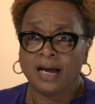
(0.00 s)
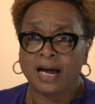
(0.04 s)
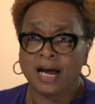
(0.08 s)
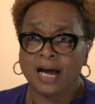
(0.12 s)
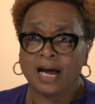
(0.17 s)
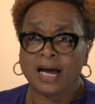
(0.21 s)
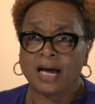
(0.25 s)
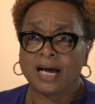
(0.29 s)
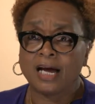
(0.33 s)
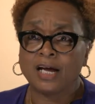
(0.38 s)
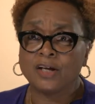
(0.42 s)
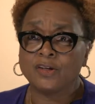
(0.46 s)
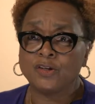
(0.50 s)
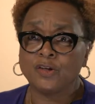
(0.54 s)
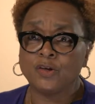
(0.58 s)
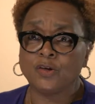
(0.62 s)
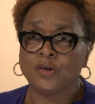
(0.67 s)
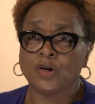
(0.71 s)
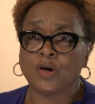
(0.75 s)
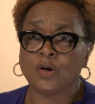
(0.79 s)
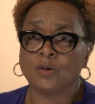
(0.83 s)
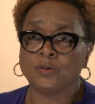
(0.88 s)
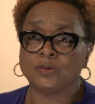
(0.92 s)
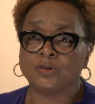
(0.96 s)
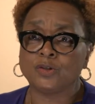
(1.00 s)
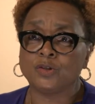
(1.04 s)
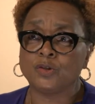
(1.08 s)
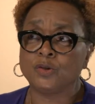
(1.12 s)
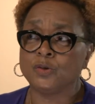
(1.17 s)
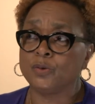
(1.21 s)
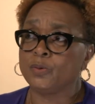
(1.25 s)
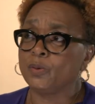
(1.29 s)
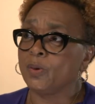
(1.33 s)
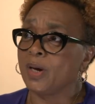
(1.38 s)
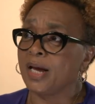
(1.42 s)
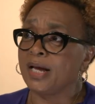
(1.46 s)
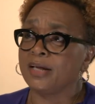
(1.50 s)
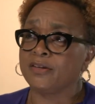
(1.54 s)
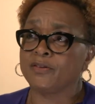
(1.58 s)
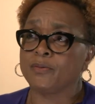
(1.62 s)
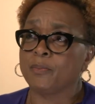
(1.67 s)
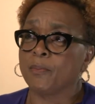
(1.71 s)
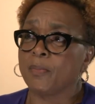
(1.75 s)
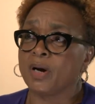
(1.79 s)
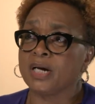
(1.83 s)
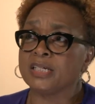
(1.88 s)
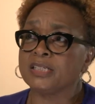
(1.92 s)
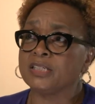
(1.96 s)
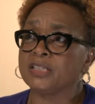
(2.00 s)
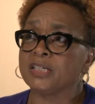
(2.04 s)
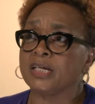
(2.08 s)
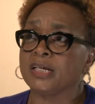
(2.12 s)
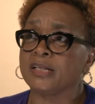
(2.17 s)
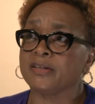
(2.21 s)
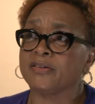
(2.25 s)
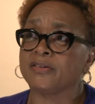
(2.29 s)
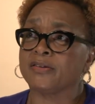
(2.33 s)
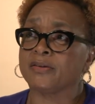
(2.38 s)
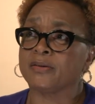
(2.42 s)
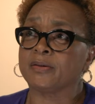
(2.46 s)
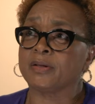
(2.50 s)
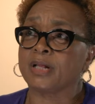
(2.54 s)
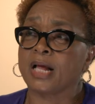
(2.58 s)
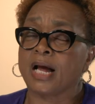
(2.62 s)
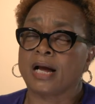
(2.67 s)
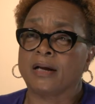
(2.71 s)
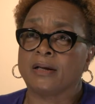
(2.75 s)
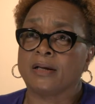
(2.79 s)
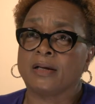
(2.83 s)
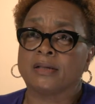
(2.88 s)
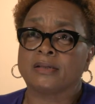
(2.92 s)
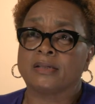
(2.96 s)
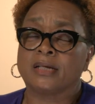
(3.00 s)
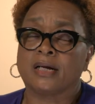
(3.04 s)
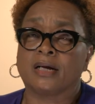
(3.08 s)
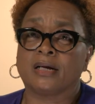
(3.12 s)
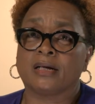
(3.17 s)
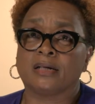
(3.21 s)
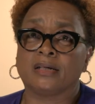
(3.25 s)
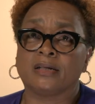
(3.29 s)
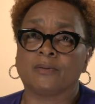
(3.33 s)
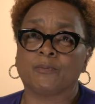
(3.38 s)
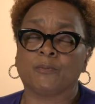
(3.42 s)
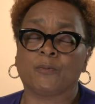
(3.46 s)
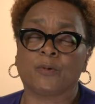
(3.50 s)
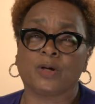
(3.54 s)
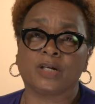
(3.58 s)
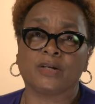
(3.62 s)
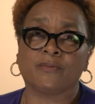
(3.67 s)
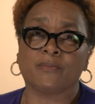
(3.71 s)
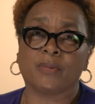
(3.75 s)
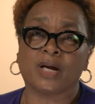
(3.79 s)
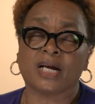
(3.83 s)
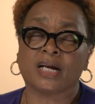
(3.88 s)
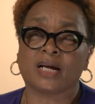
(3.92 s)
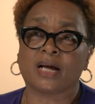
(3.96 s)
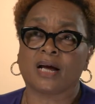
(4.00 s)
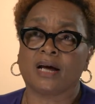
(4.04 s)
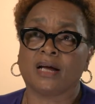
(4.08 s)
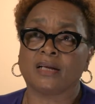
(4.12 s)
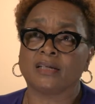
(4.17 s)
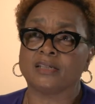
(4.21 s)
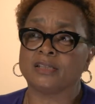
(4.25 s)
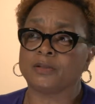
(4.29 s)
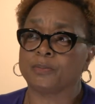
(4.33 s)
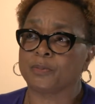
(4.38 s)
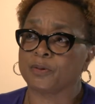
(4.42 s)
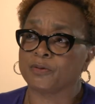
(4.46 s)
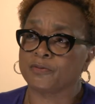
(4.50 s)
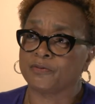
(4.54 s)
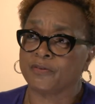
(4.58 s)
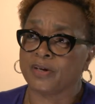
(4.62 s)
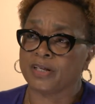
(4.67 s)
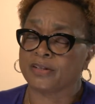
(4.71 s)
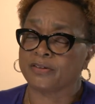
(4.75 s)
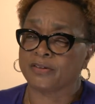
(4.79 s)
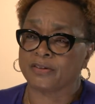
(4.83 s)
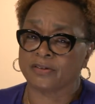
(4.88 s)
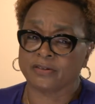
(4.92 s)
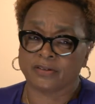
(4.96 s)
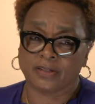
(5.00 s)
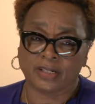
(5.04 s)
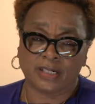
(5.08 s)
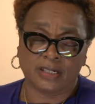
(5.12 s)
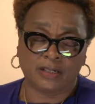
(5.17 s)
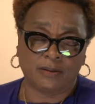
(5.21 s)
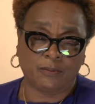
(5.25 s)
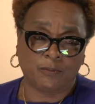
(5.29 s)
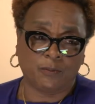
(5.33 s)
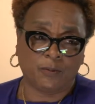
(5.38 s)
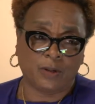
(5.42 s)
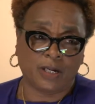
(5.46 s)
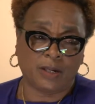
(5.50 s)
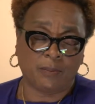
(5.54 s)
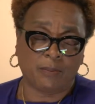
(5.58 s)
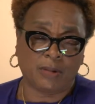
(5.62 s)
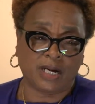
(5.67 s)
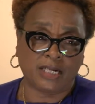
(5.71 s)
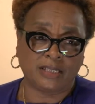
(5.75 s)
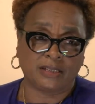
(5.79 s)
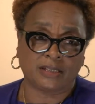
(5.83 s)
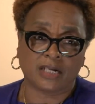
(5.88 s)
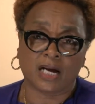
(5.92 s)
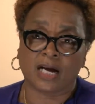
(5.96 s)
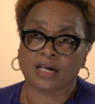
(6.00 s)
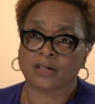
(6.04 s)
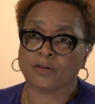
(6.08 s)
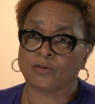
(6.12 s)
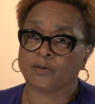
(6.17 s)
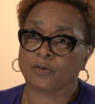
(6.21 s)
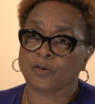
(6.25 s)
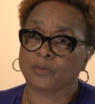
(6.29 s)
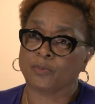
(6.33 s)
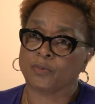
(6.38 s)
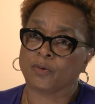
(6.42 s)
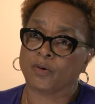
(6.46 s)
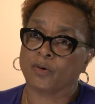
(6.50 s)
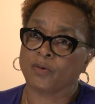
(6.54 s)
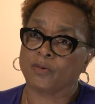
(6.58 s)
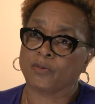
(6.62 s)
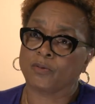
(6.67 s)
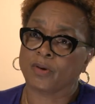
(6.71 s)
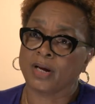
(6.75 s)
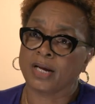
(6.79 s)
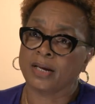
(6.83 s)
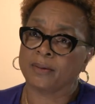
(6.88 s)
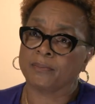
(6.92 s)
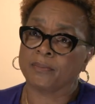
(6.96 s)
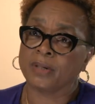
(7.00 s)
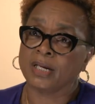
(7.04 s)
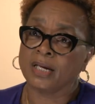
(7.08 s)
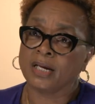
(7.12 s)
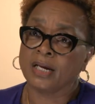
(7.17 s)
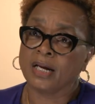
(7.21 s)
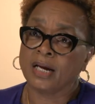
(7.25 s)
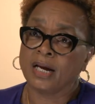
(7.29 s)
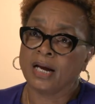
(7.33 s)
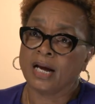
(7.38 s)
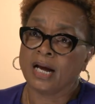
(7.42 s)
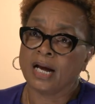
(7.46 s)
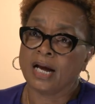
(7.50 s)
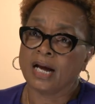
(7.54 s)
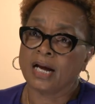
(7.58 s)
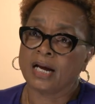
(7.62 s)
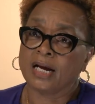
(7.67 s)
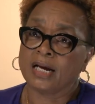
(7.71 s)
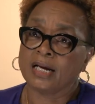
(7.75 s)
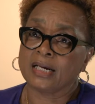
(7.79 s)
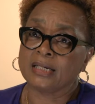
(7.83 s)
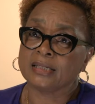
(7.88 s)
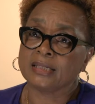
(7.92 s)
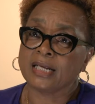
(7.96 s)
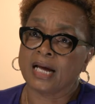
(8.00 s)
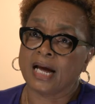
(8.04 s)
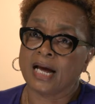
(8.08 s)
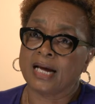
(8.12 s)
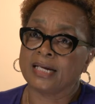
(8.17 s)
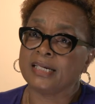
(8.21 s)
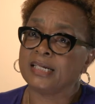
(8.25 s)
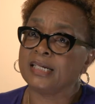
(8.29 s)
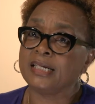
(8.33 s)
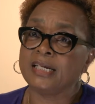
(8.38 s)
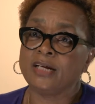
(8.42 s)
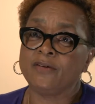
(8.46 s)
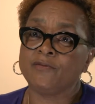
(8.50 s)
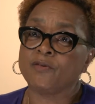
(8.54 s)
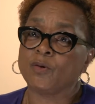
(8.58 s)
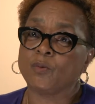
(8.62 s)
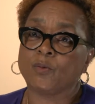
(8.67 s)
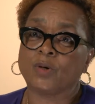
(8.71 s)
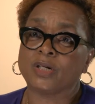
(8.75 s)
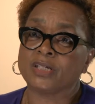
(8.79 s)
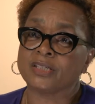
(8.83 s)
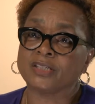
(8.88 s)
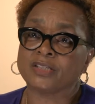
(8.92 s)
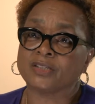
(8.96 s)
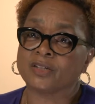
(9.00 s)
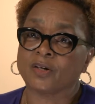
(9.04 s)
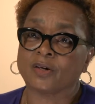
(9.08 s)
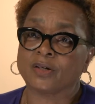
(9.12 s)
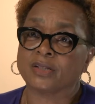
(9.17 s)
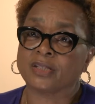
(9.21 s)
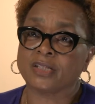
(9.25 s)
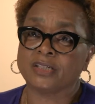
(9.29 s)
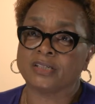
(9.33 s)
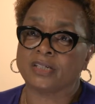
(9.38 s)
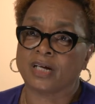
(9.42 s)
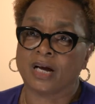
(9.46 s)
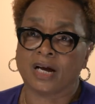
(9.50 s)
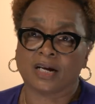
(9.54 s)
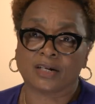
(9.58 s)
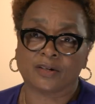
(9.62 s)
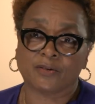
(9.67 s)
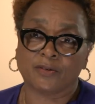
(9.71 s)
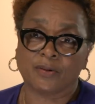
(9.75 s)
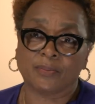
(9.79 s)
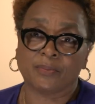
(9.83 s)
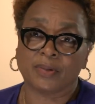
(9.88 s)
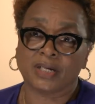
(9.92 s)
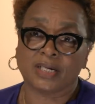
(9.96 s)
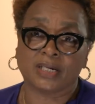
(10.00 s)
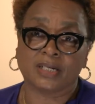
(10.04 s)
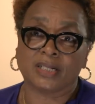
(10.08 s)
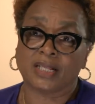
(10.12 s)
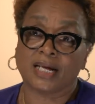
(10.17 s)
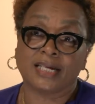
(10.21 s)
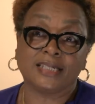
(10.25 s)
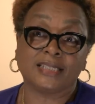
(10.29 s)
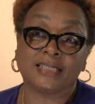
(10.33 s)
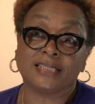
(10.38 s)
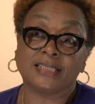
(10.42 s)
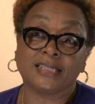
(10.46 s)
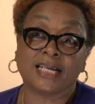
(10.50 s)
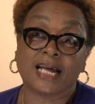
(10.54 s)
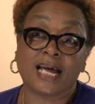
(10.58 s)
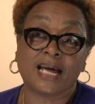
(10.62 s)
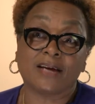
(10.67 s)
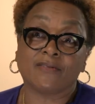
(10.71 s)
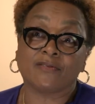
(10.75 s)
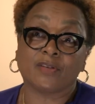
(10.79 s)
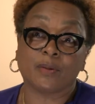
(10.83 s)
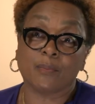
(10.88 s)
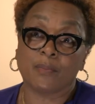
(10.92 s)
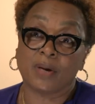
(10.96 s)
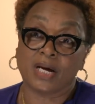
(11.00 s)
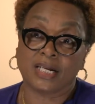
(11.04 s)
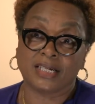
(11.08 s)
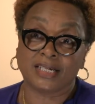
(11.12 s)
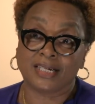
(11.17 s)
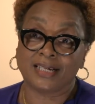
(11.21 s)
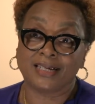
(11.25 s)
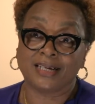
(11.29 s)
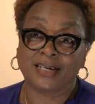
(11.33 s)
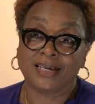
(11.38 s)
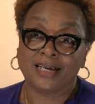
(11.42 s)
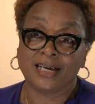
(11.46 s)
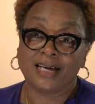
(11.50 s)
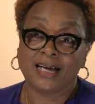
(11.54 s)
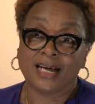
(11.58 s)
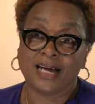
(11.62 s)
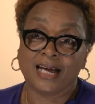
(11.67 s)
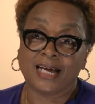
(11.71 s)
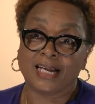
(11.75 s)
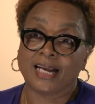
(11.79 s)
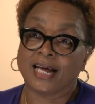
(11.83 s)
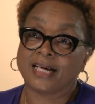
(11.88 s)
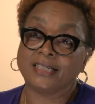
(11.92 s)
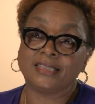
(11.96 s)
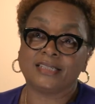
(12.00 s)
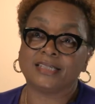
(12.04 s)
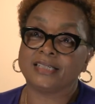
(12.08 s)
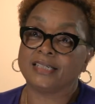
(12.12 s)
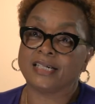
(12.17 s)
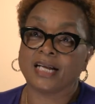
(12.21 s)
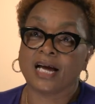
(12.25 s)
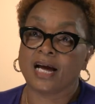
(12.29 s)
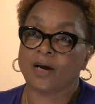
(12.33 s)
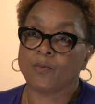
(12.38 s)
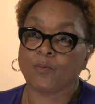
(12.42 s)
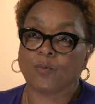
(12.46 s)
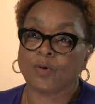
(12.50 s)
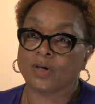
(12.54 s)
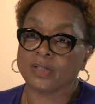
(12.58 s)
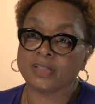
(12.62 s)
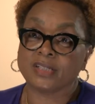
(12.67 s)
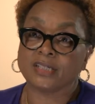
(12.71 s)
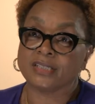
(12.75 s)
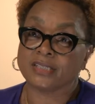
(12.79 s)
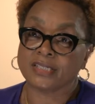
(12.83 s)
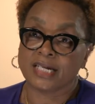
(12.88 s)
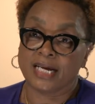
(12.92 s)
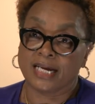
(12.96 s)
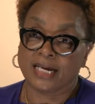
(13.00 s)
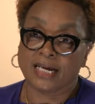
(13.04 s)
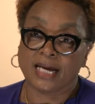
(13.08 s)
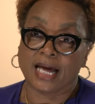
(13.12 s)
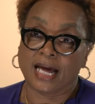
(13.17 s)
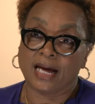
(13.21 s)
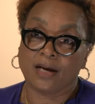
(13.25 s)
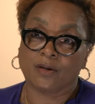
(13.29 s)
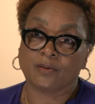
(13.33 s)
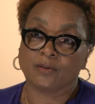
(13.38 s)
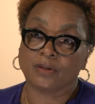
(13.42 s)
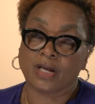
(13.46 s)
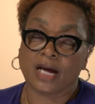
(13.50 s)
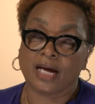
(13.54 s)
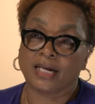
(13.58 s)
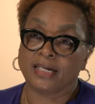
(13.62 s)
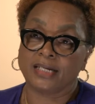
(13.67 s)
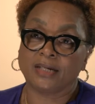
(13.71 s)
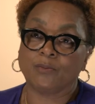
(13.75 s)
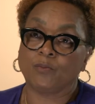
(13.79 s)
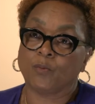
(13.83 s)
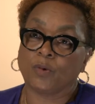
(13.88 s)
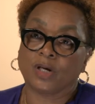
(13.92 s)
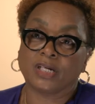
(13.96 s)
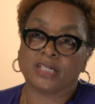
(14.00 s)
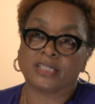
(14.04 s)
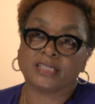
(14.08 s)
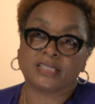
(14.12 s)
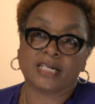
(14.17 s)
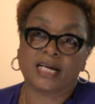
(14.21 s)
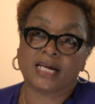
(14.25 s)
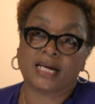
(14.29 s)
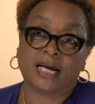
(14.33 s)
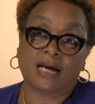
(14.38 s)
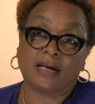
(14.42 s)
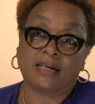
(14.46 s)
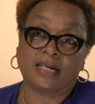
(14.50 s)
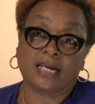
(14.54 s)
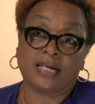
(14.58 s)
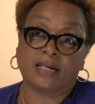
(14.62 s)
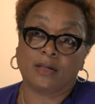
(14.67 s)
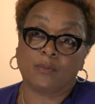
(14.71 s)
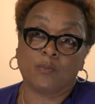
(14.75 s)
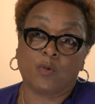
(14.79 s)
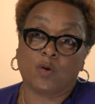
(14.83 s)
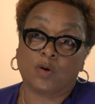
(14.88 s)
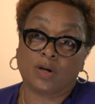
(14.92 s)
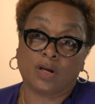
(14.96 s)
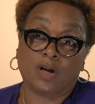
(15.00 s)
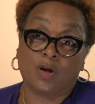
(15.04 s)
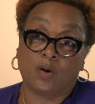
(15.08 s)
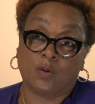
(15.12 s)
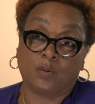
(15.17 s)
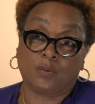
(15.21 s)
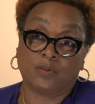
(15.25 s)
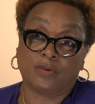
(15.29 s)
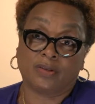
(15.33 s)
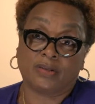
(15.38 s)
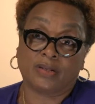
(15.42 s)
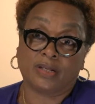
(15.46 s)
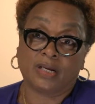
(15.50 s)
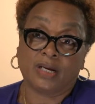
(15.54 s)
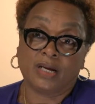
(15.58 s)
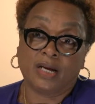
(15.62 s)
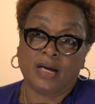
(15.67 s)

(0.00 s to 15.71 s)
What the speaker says: to as much as one of my college professors in my doctoral program. I didn't even want to start the doctorate because I didn't have the money, and I didn't want to take out any more loans.